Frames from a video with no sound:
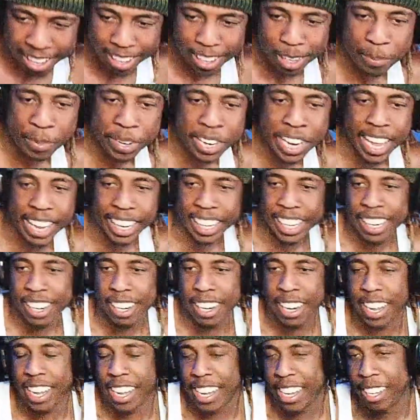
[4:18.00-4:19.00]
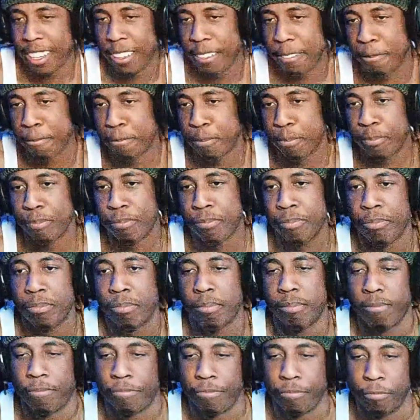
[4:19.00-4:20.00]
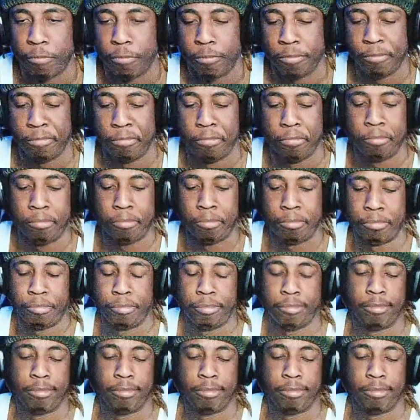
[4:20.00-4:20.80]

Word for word: Let me not get into that. Guns and need more bands, okay.